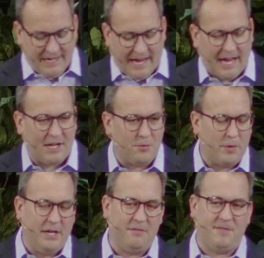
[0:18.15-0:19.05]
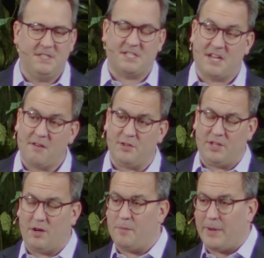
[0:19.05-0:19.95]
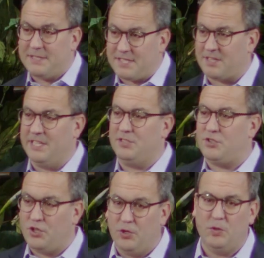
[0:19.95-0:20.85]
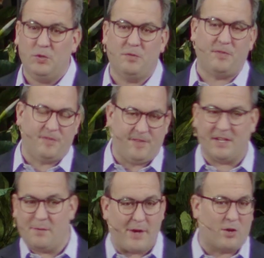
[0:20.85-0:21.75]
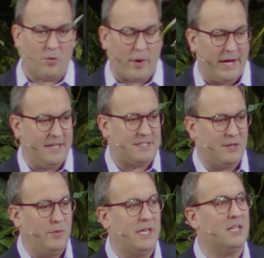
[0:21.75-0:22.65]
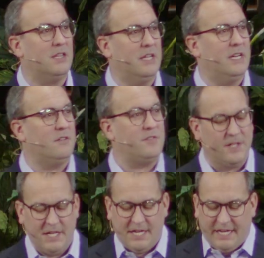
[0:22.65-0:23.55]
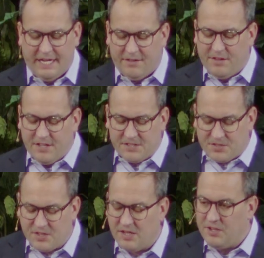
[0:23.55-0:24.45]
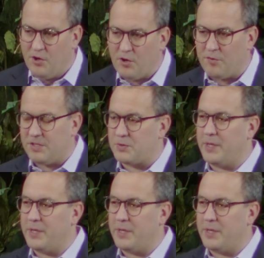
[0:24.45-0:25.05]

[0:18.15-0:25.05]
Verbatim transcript: And we've discovered there are basically two fundamental ways that we can live in this universe.